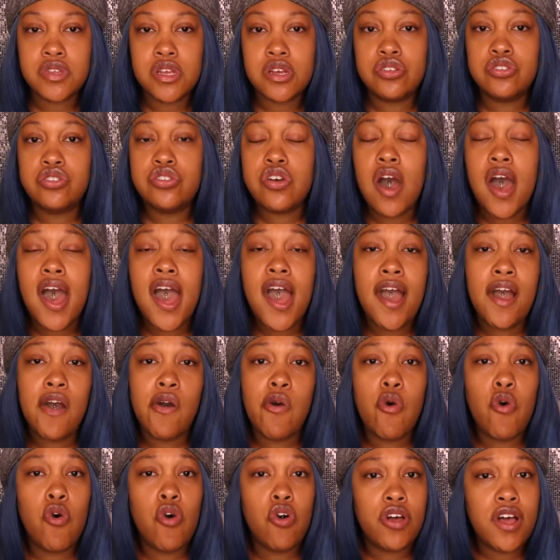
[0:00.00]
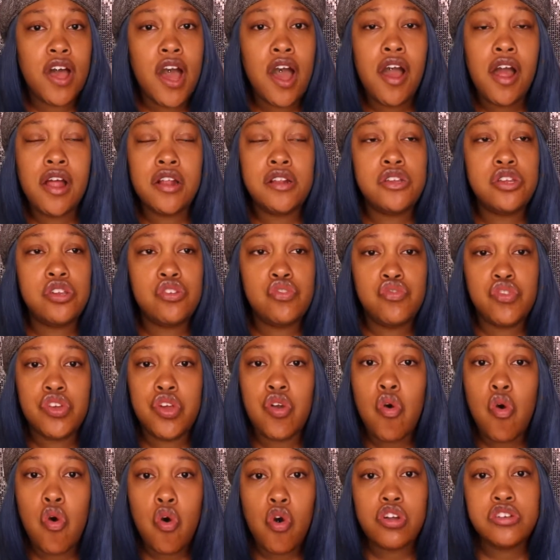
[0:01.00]
So I had literally
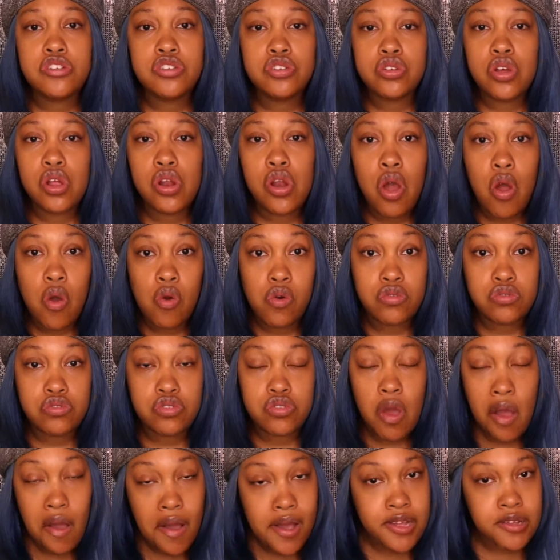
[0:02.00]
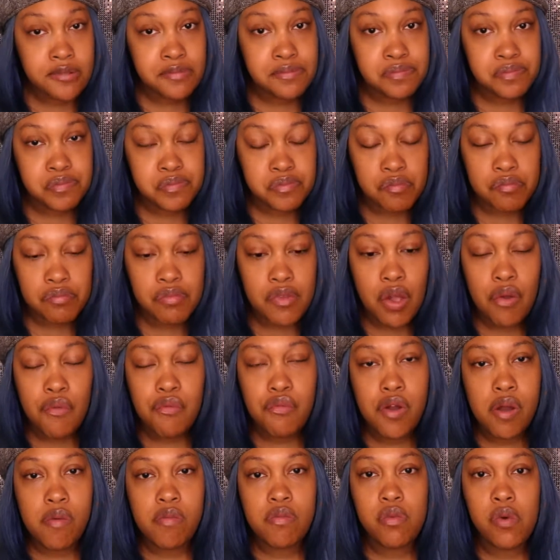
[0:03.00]
all his clothes
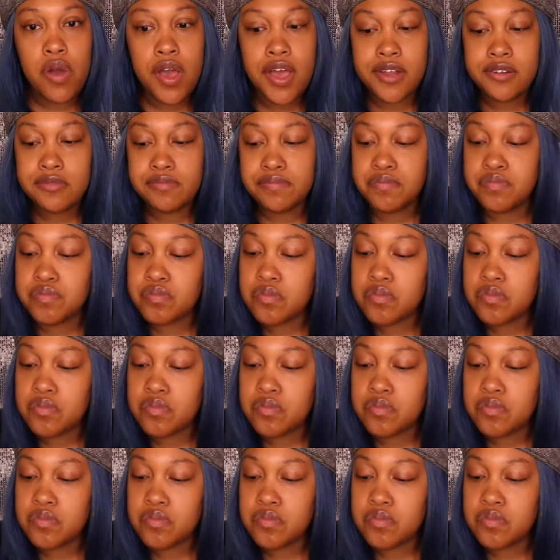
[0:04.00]
from when